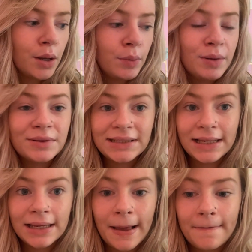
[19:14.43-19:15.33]
We will
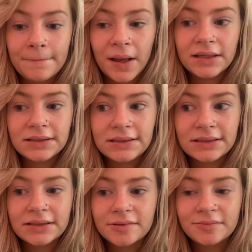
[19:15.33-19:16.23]
see. But
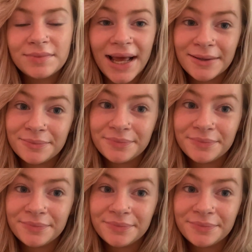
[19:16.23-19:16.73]
yeah.